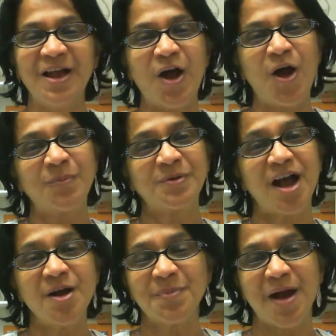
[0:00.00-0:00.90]
of
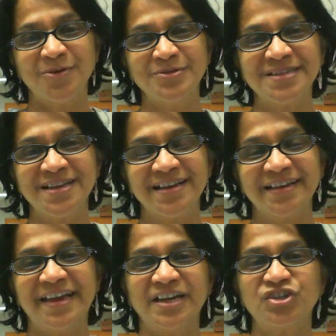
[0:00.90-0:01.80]
compounds
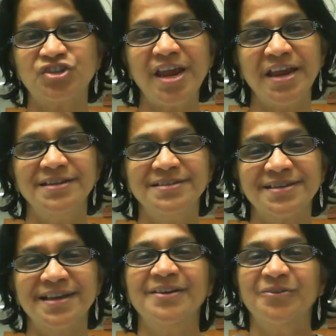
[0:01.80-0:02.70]
get changed